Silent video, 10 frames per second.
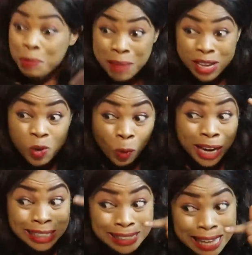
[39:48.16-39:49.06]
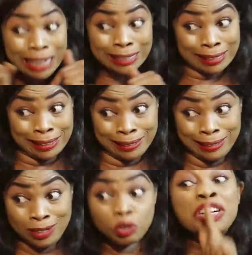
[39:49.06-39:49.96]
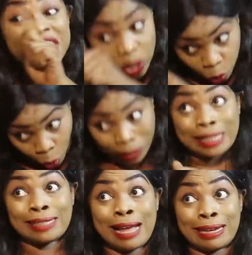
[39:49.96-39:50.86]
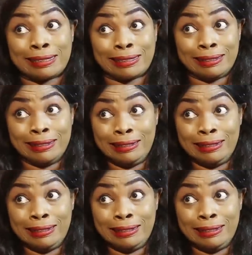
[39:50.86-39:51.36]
down, let me make you understand. You need to understand.